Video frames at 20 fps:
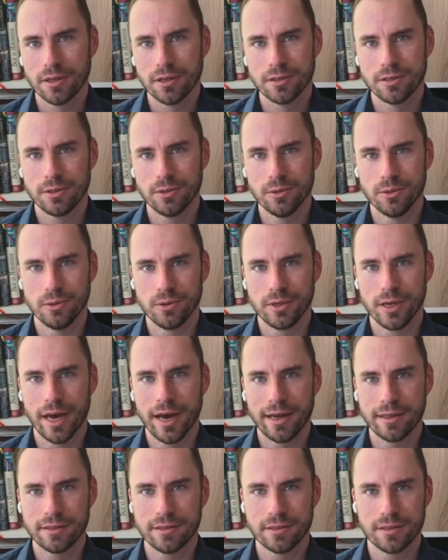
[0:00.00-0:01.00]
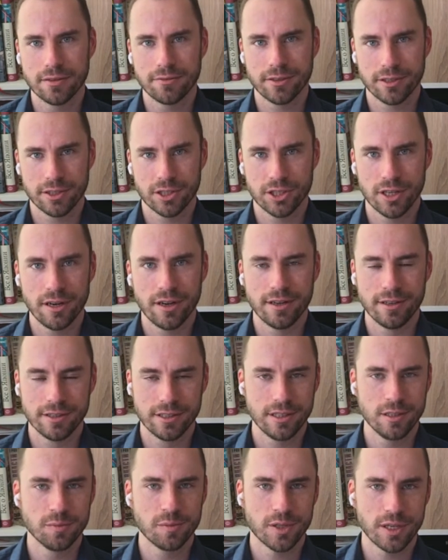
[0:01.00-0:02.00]
to get the
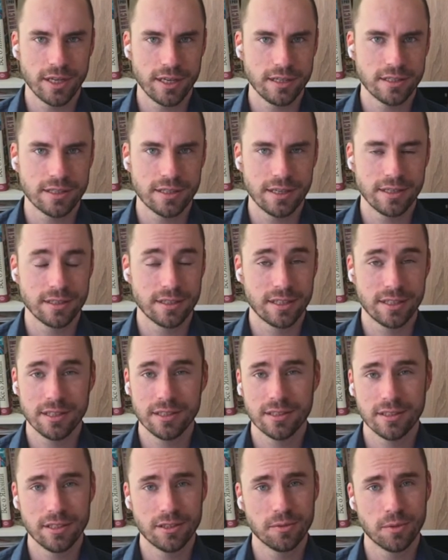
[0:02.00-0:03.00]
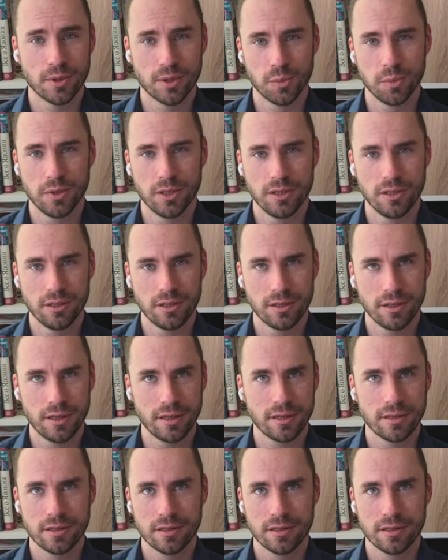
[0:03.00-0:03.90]
functionality in place, and still it won't be like